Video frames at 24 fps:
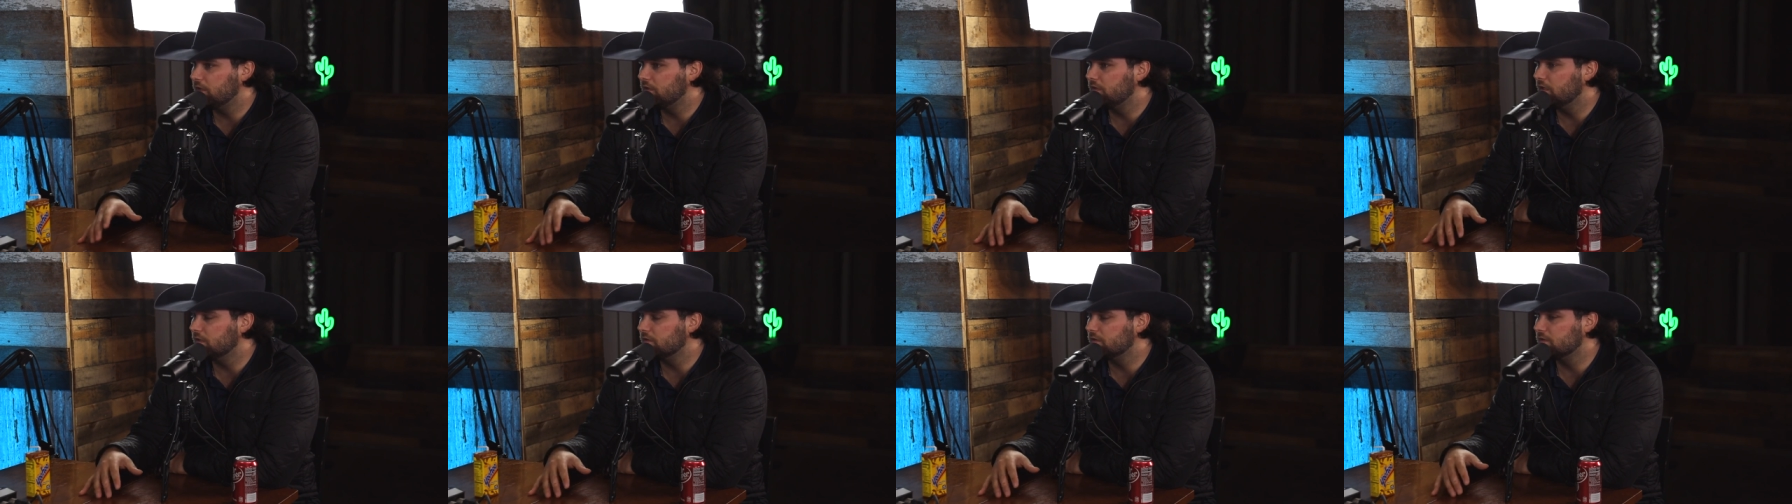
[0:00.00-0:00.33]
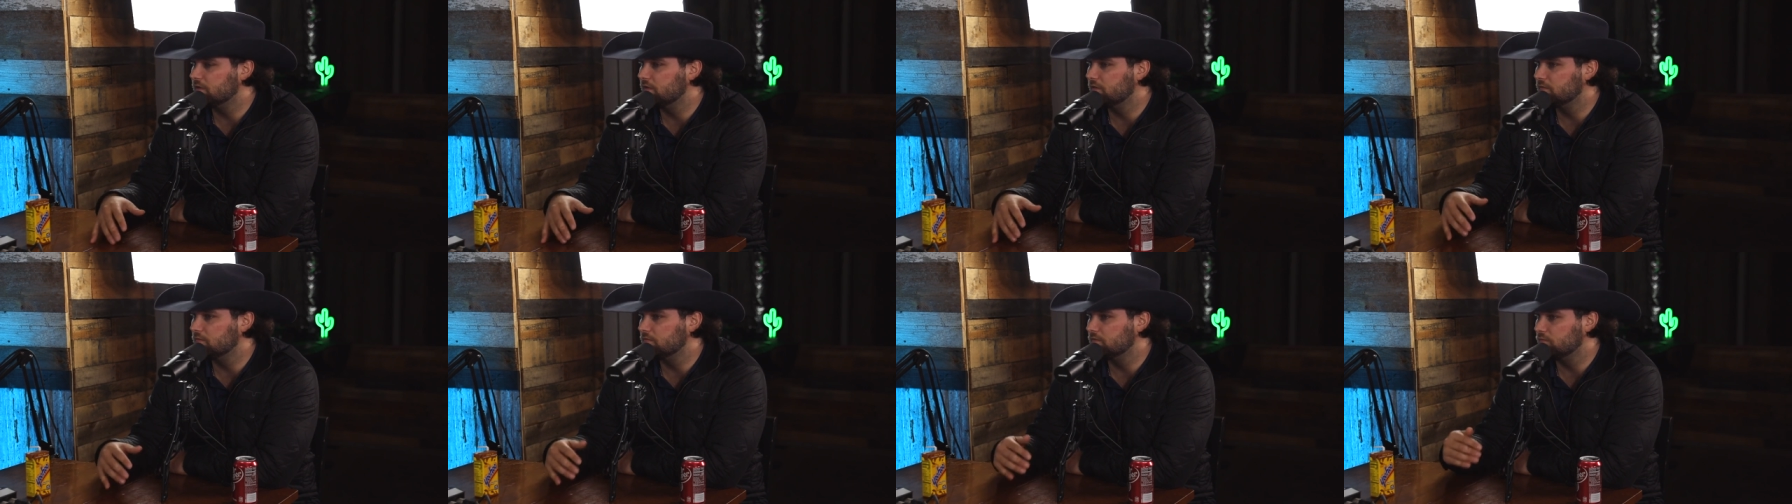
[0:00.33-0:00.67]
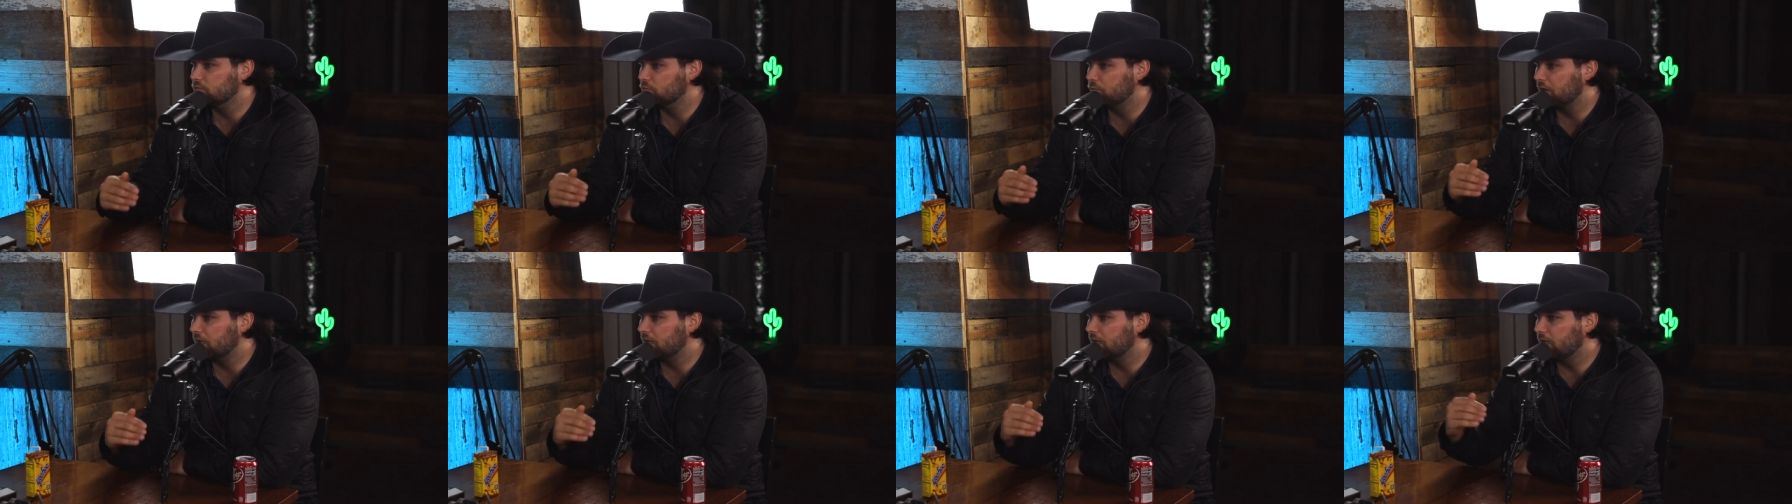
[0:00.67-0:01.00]
doesn't
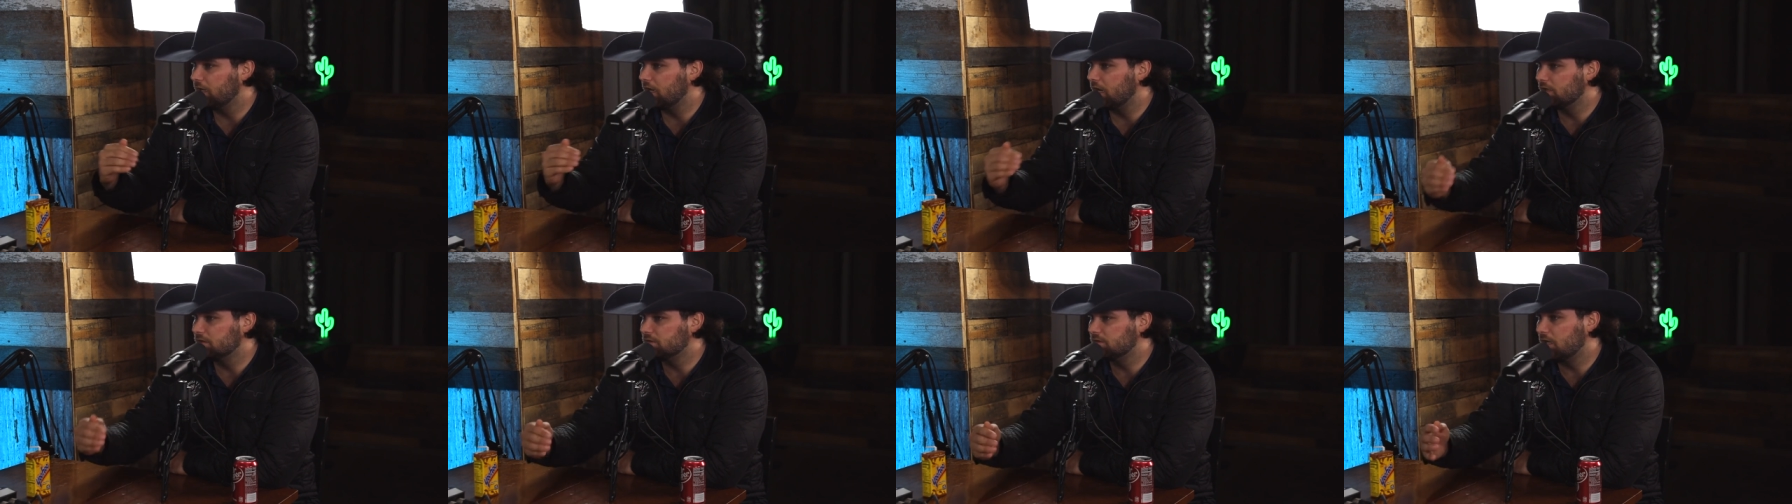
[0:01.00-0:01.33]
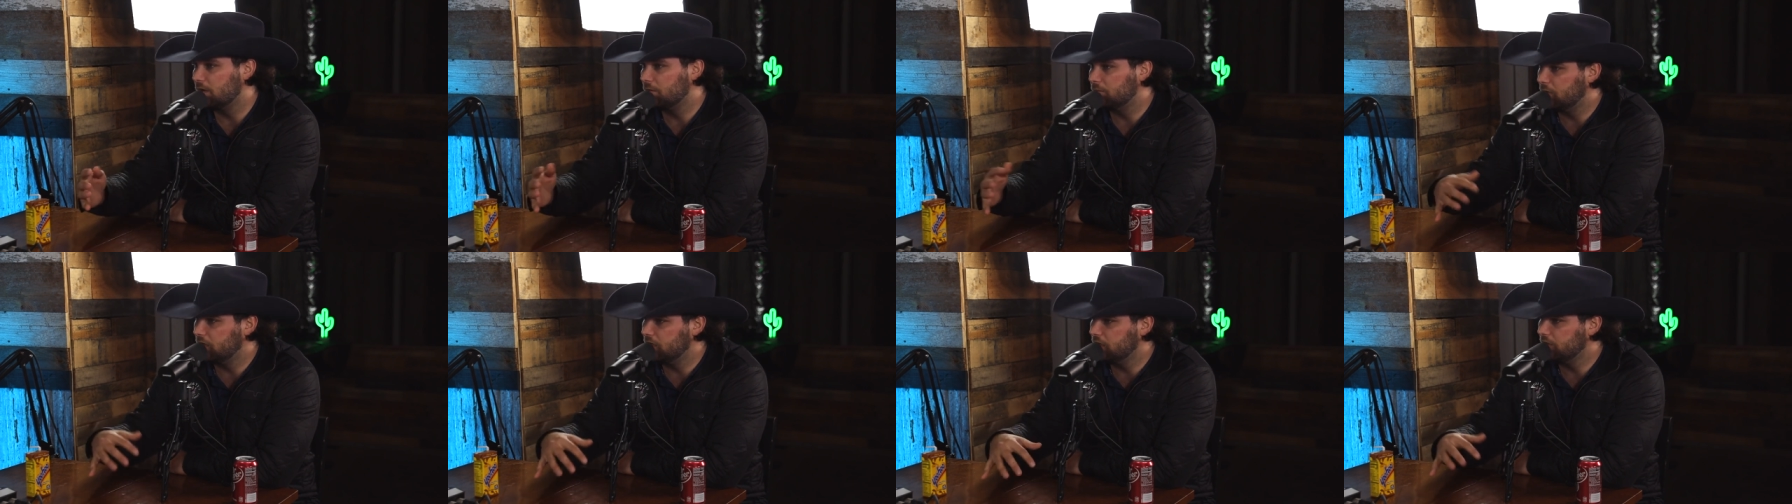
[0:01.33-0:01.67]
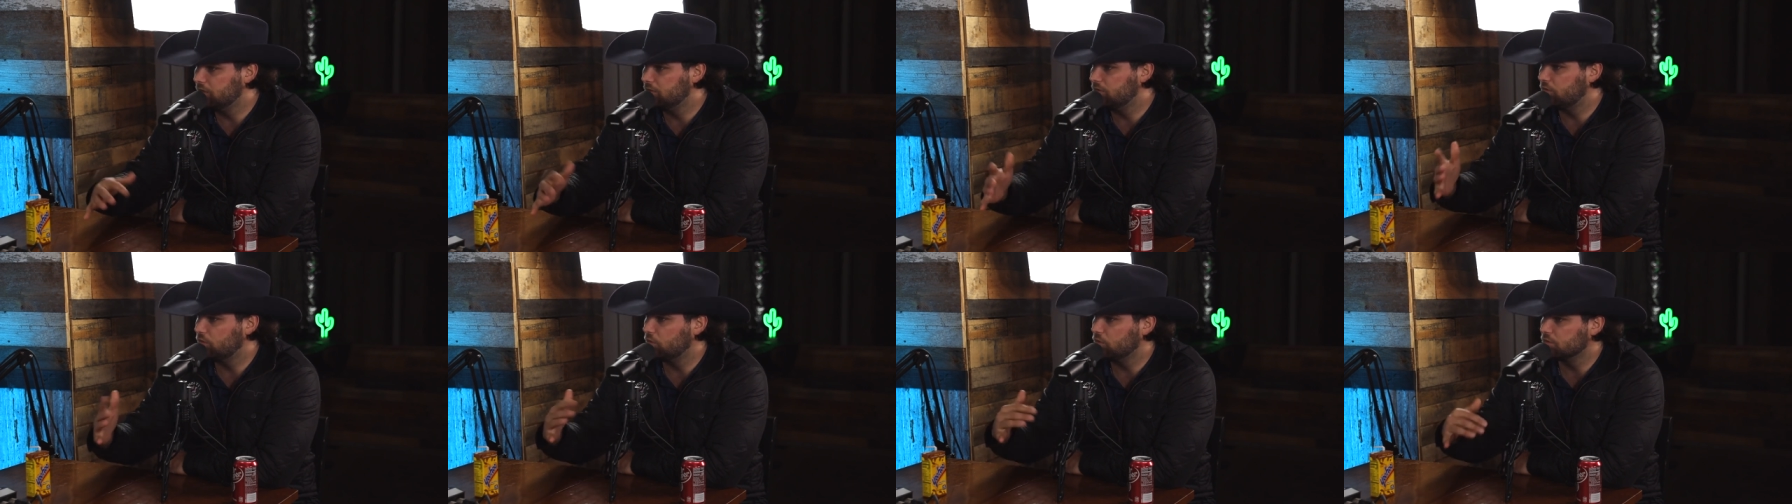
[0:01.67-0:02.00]
recognize that money
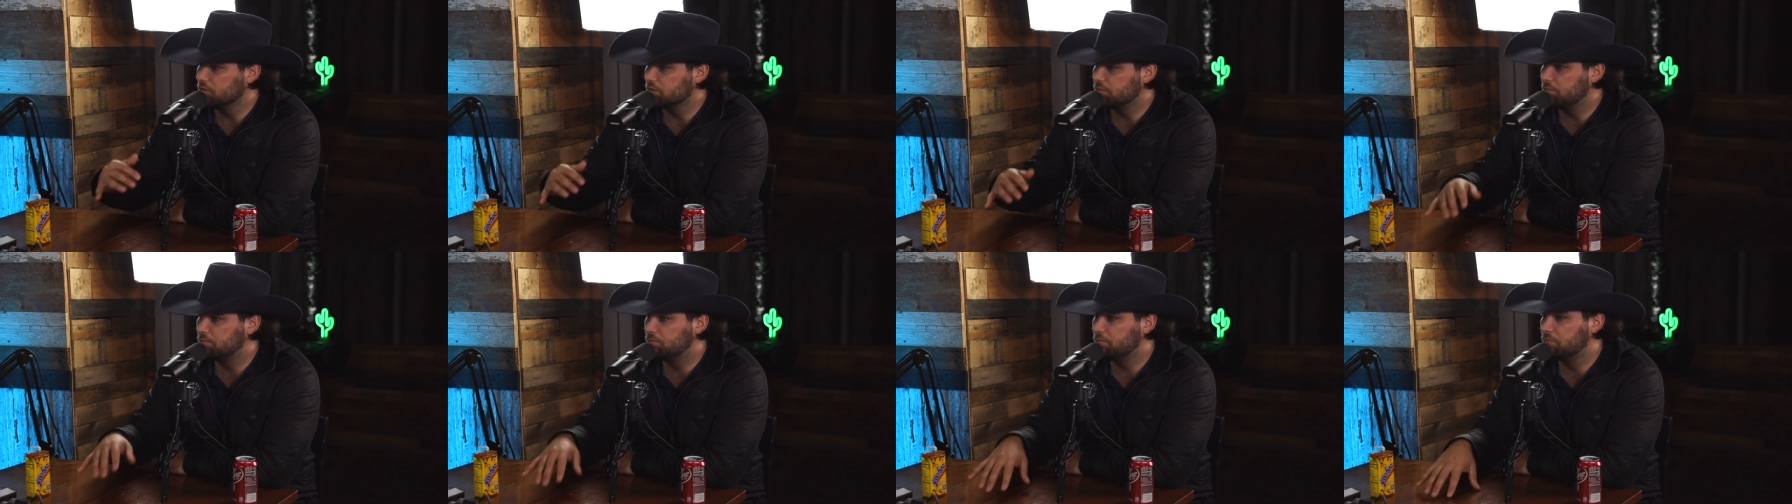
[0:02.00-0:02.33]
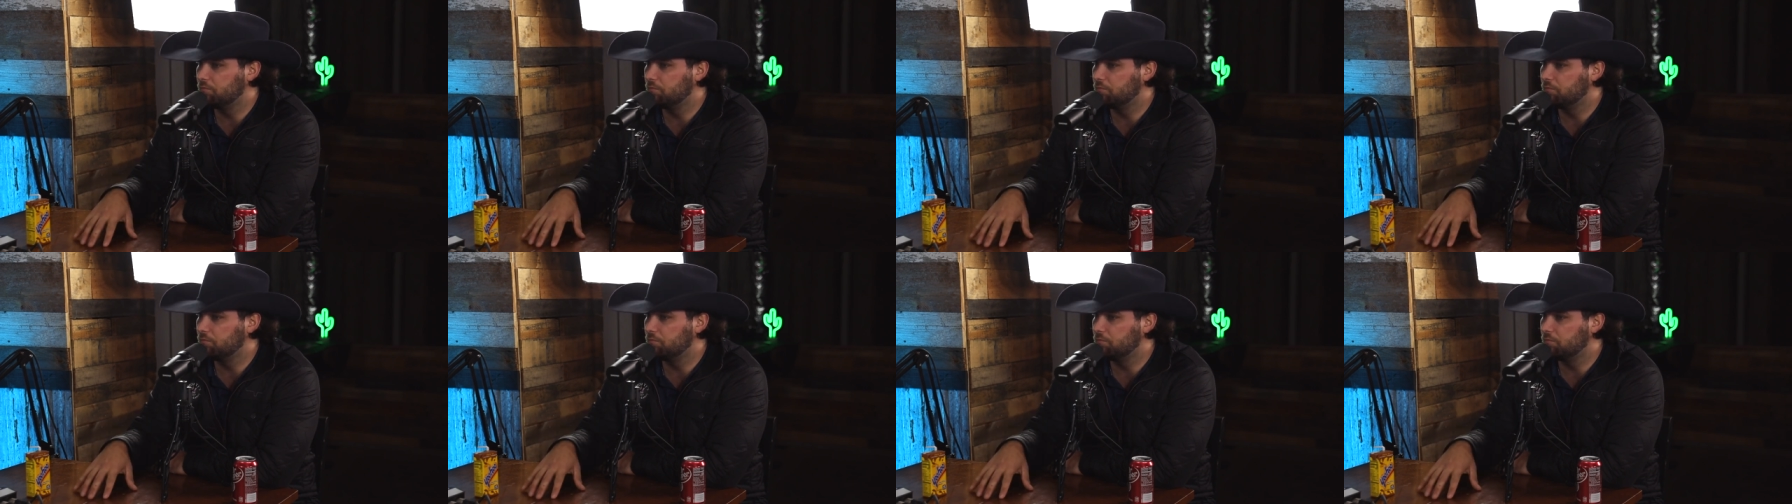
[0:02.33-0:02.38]
towards